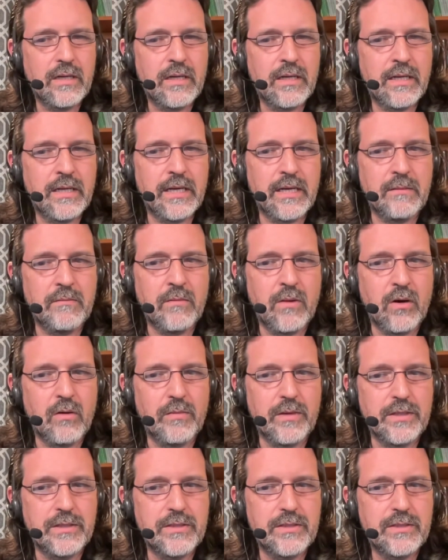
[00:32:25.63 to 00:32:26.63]
in any
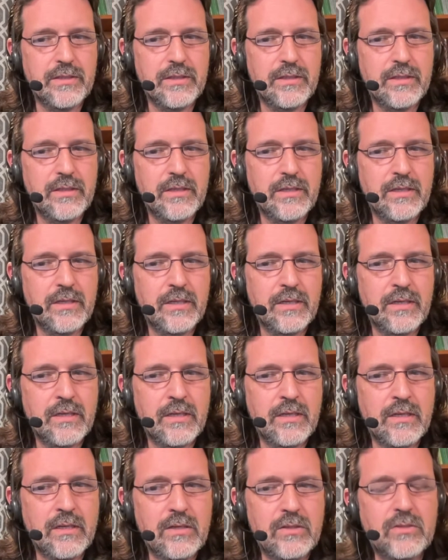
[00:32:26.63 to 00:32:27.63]
moment.
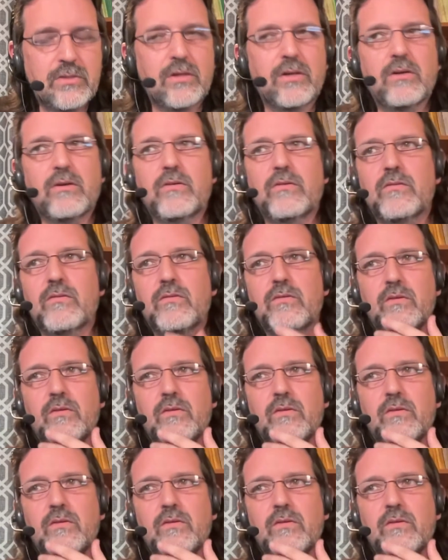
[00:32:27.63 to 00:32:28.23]
So